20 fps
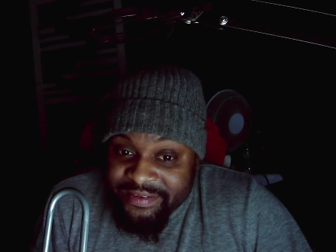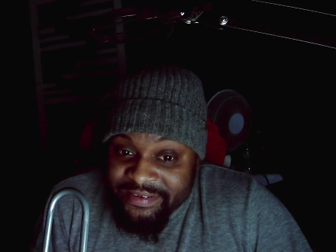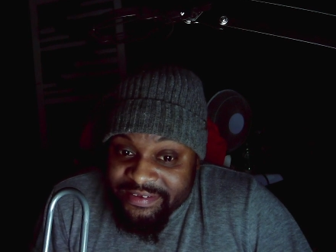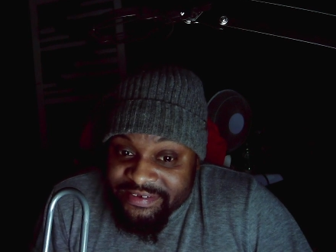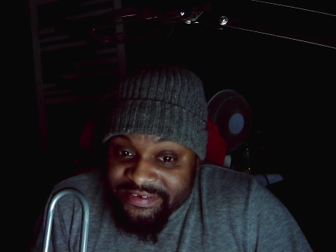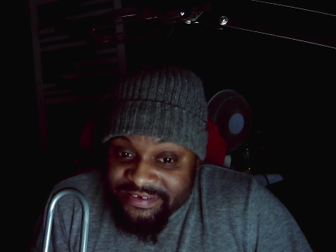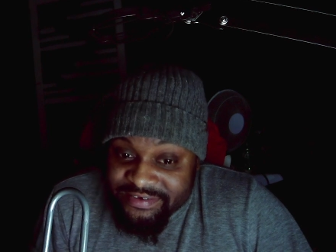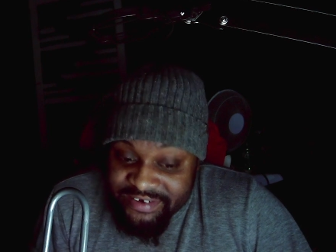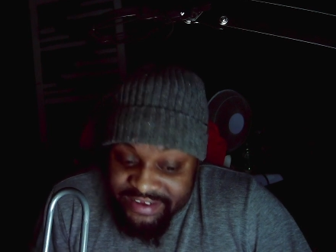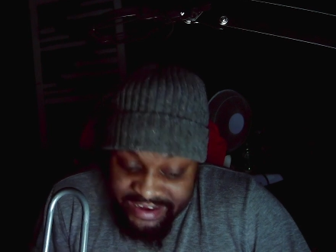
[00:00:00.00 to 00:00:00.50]

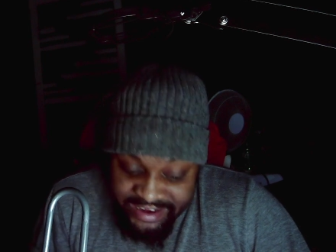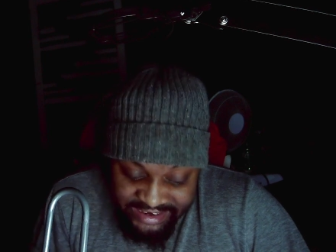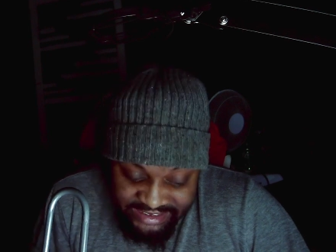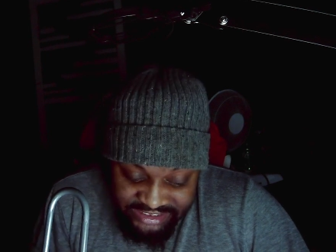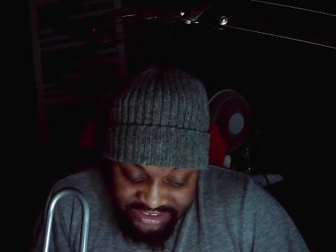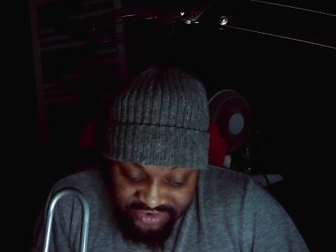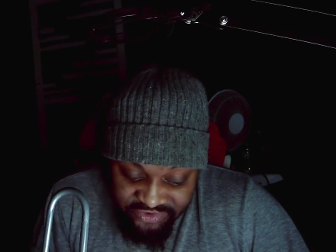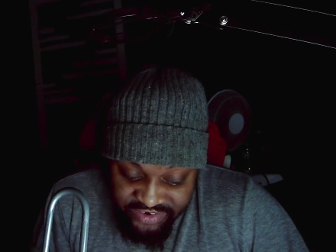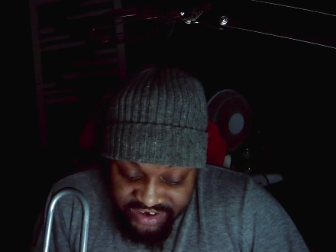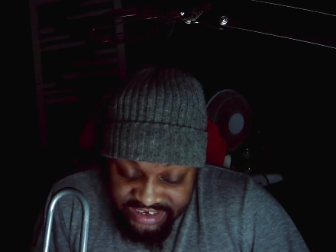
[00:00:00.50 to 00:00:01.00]
So they gotta
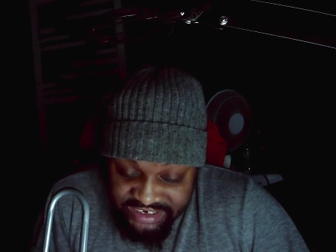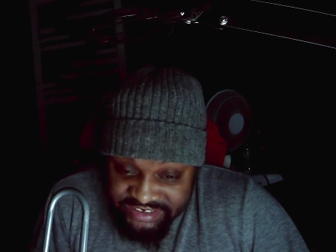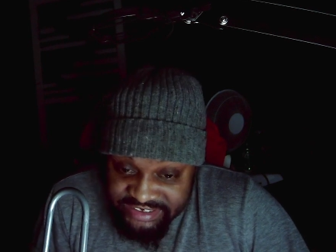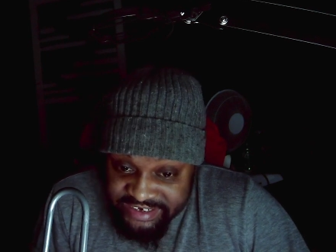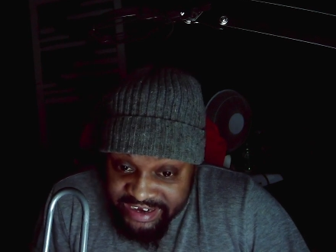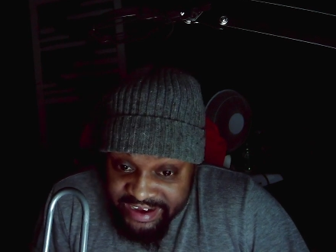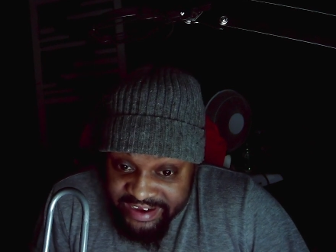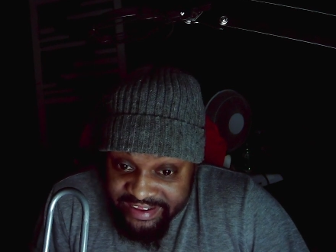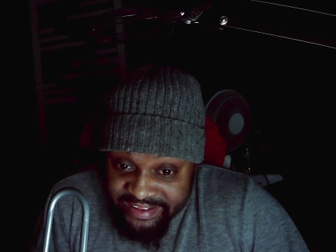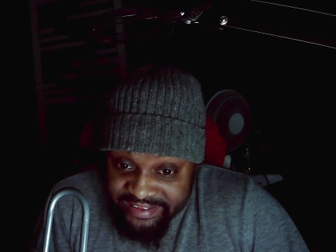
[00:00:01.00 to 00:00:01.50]

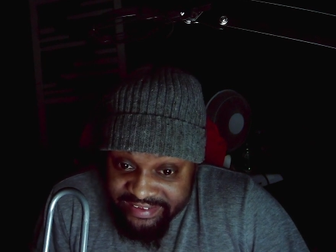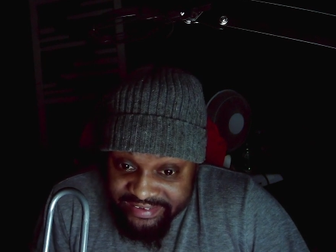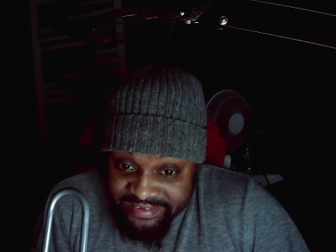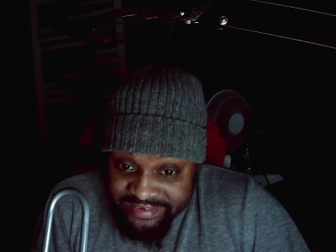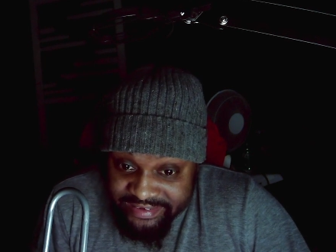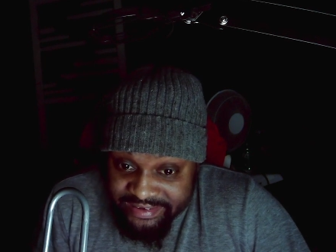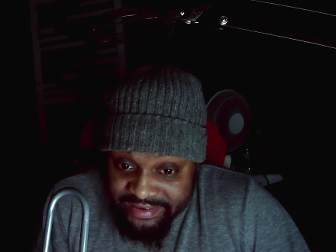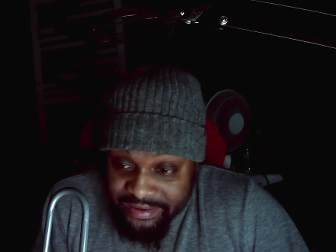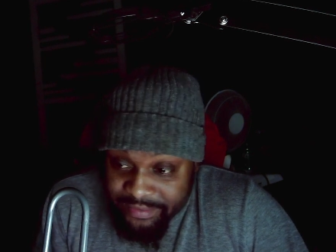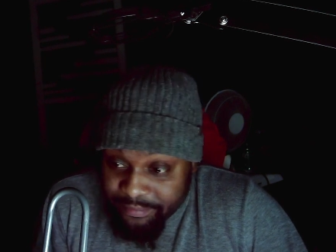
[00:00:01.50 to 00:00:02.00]
screenshot it
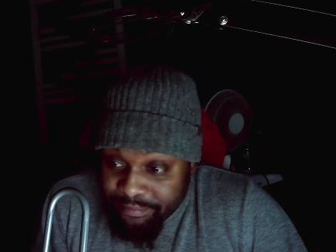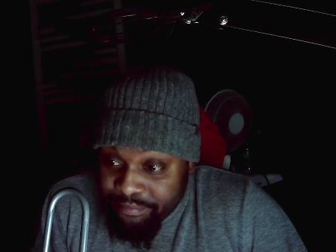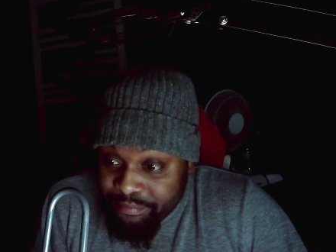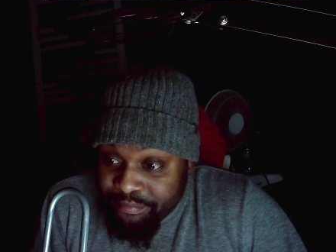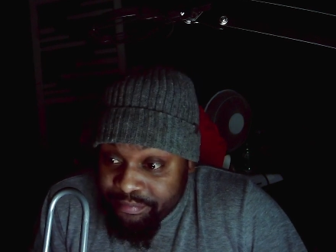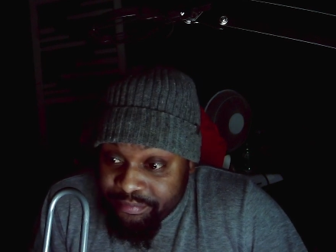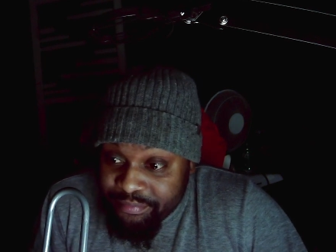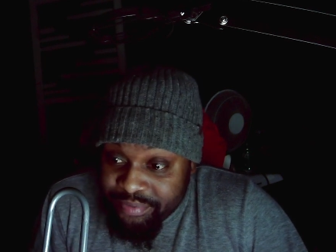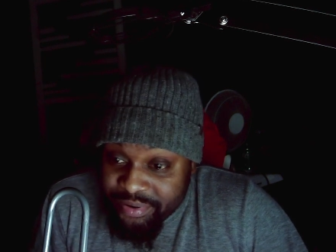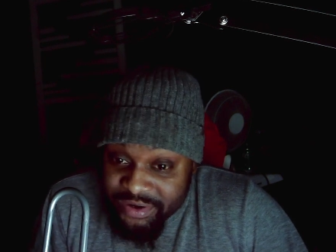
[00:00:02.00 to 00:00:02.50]
and
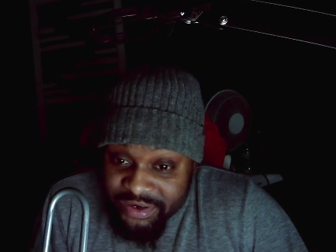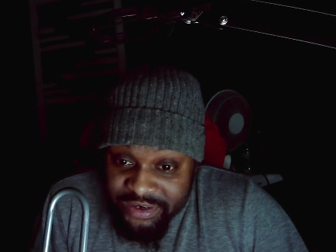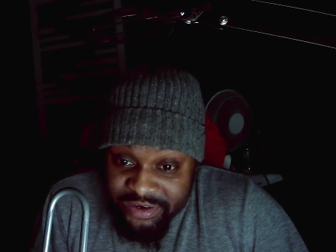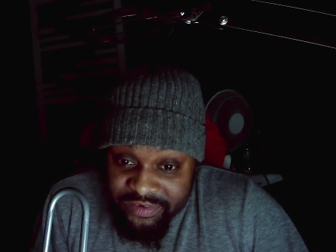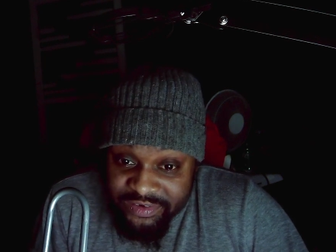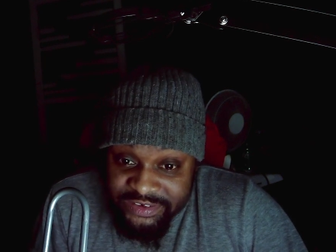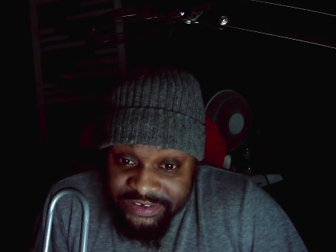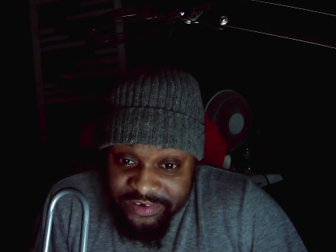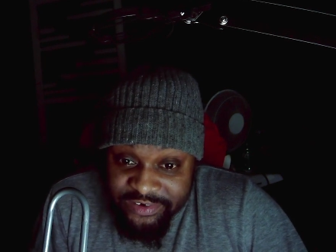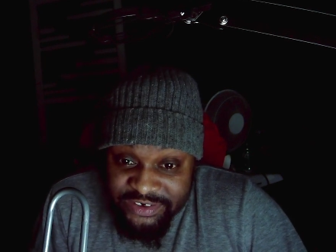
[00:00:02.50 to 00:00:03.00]
put it
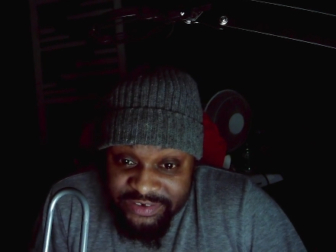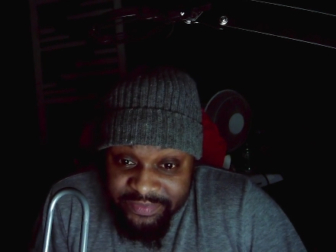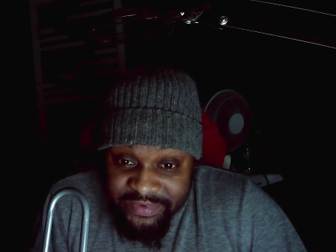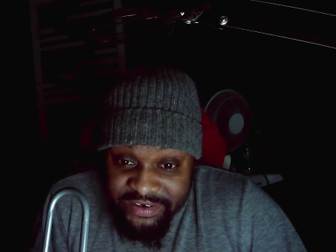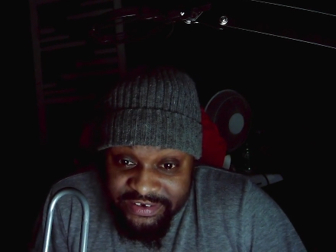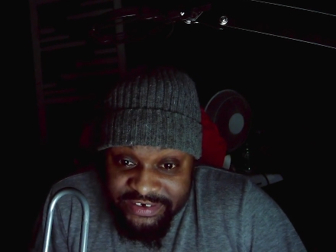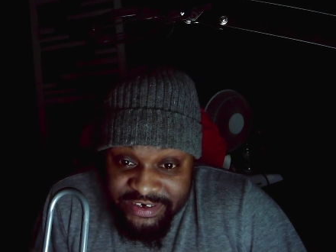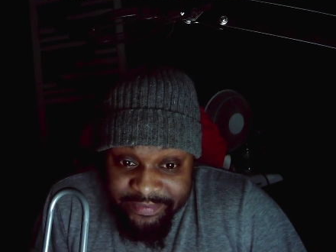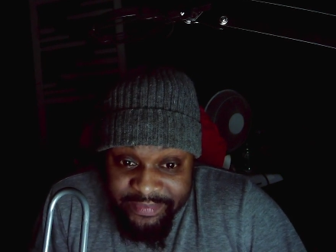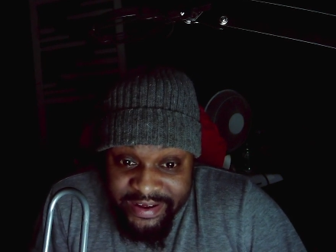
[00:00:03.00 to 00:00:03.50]
on social
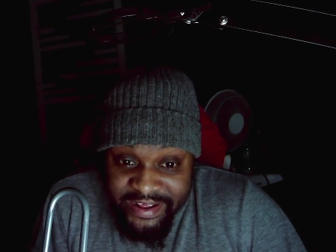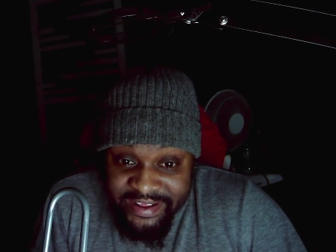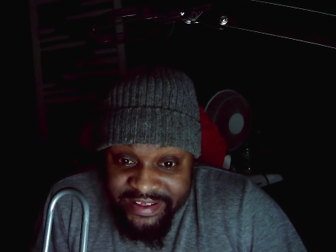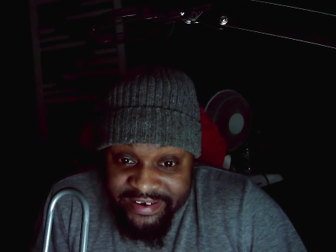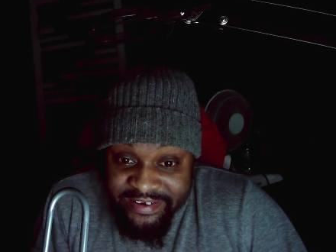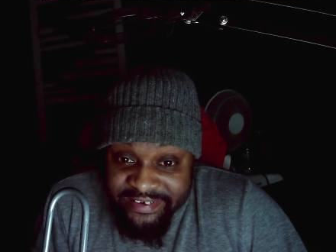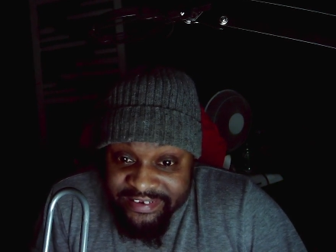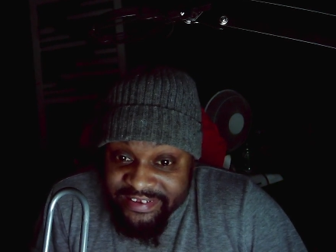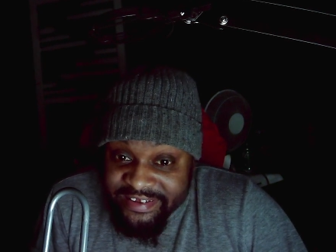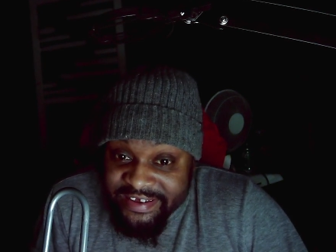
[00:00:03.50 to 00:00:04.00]
media so everybody
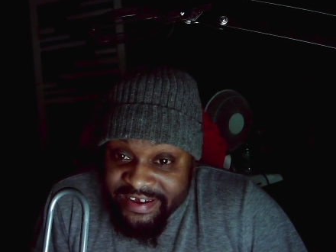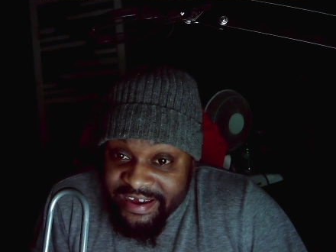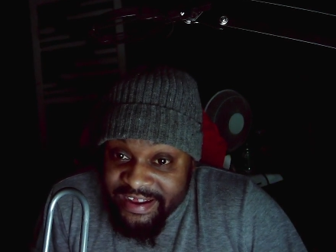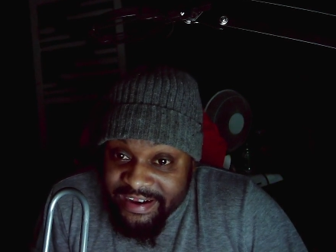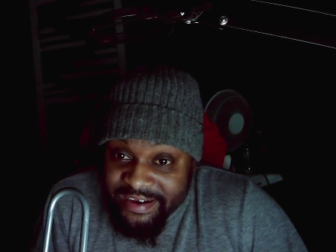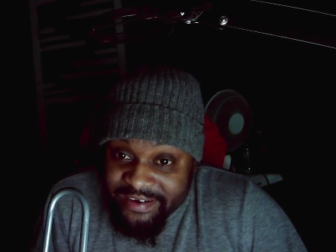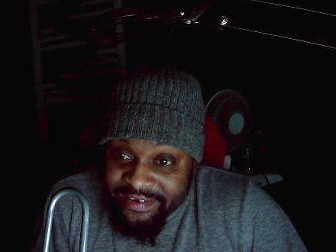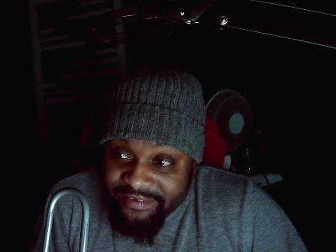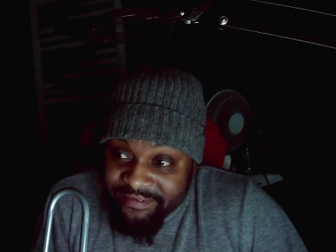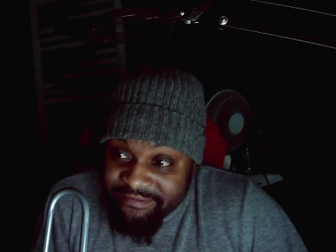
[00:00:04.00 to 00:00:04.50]
can look at
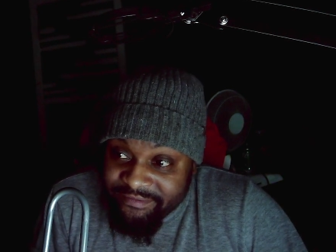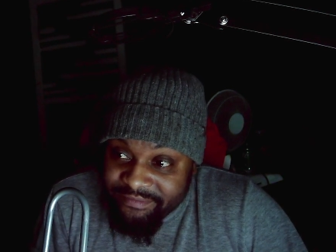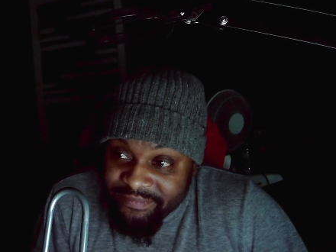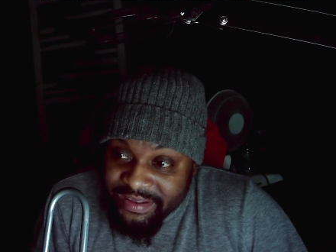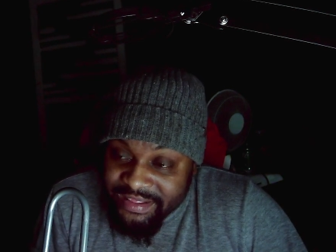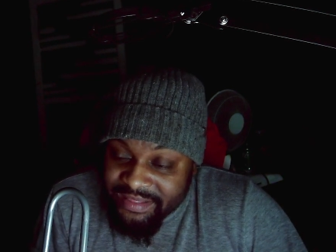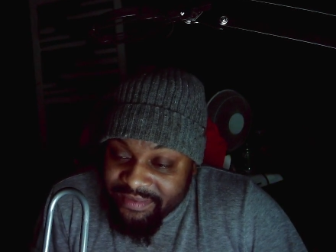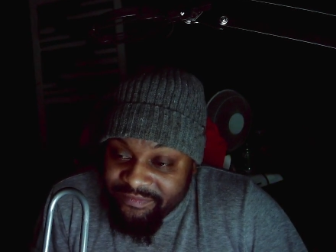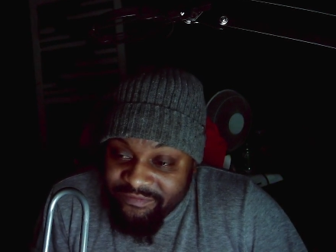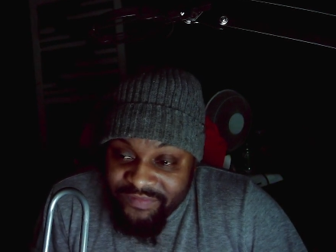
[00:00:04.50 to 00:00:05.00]
it and
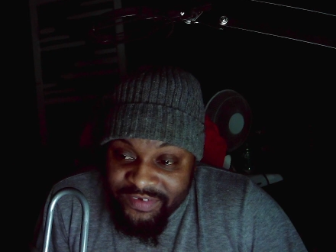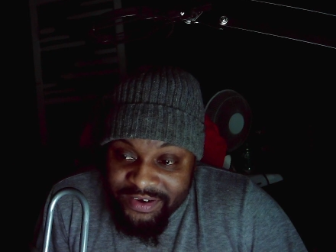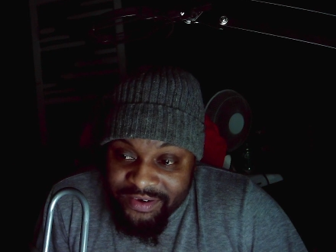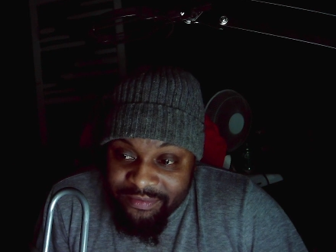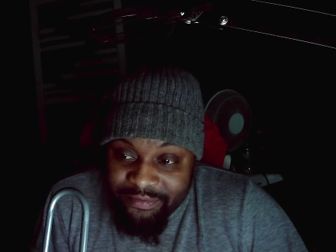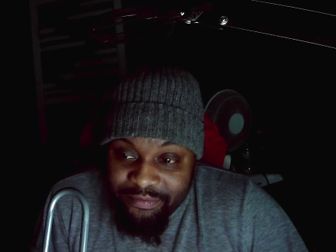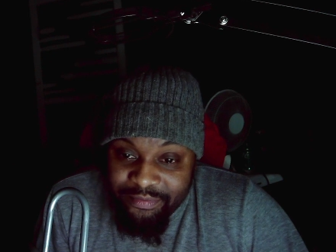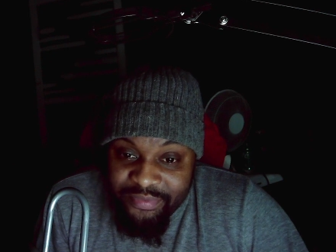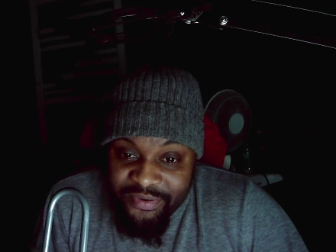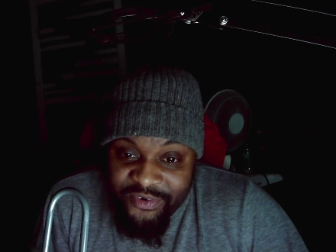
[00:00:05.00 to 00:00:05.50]
make them feel
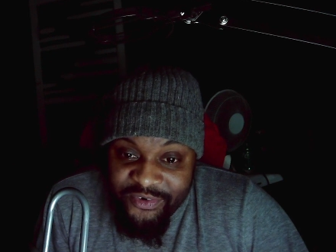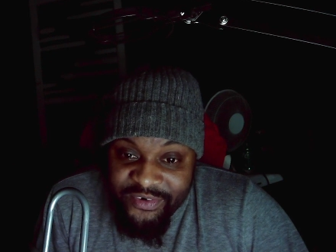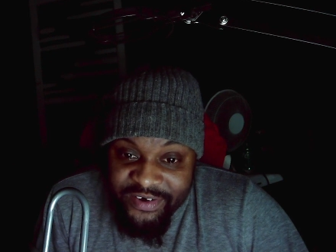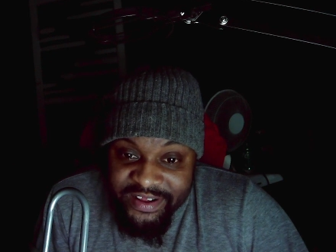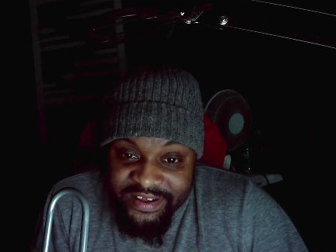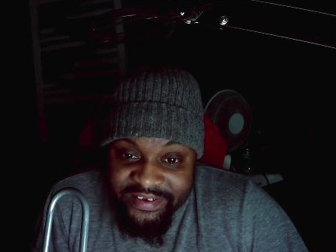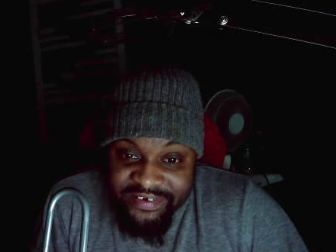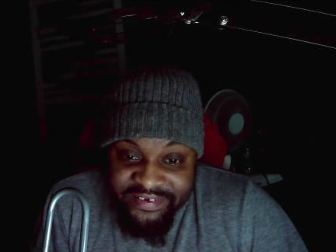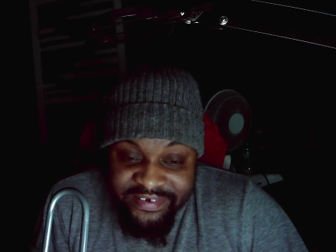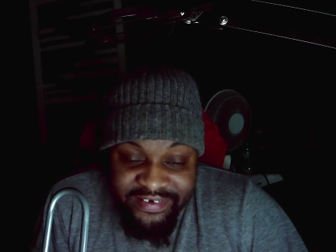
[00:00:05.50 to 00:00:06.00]

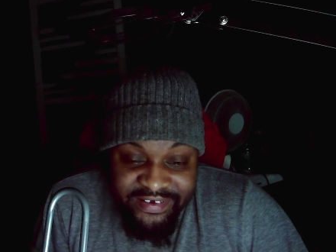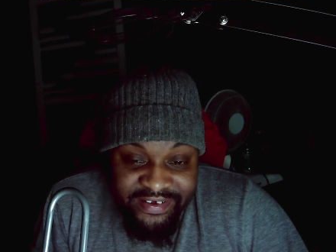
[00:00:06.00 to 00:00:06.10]
important.